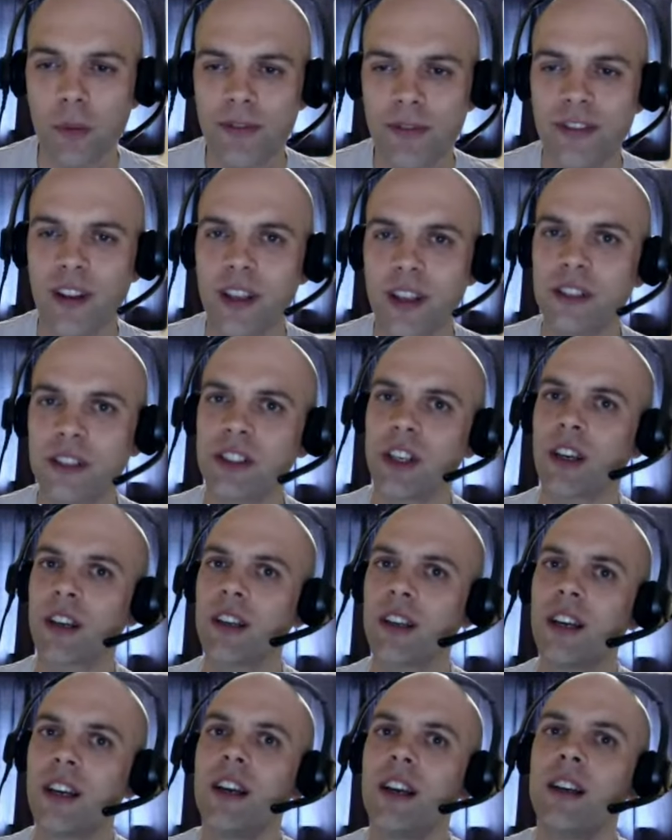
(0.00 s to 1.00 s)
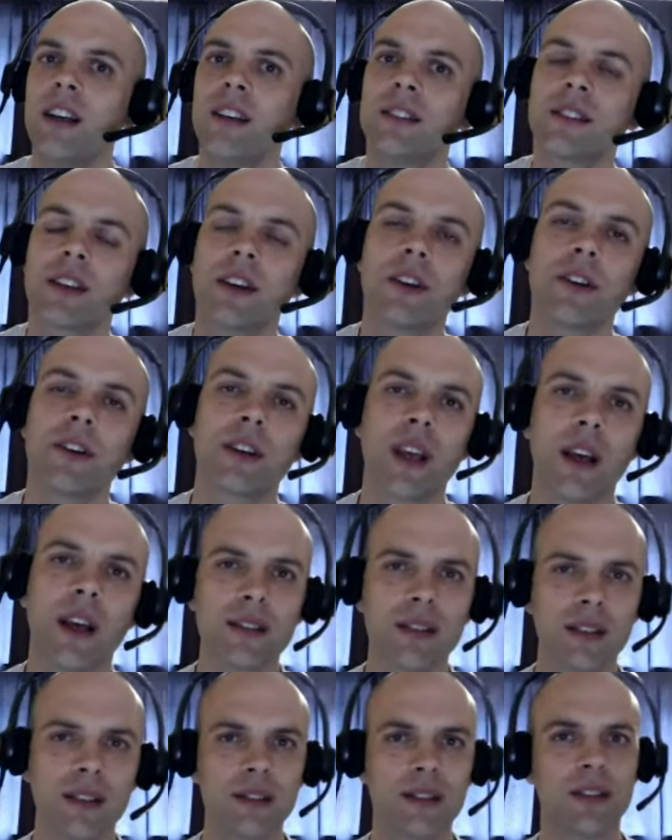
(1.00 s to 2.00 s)
Fletcher. So
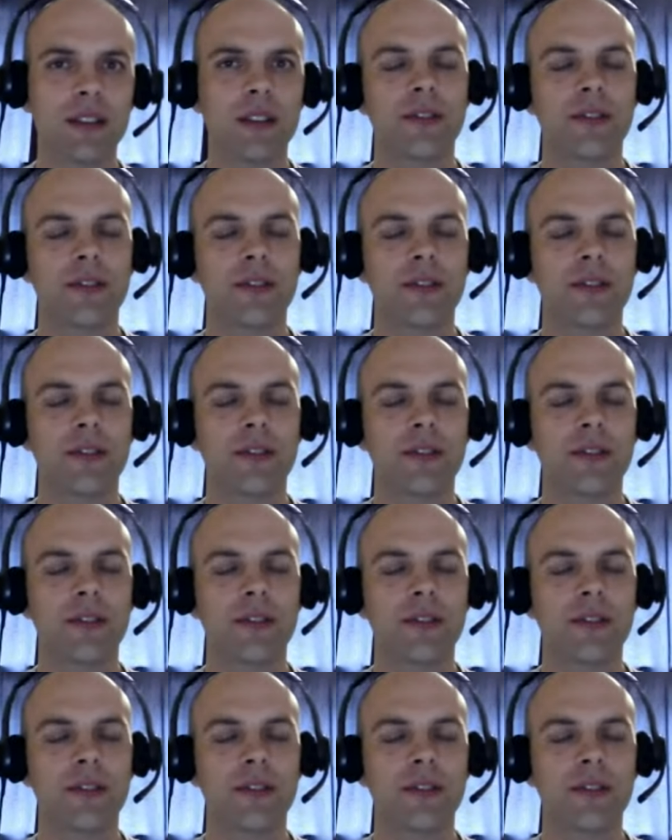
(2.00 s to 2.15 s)
katas,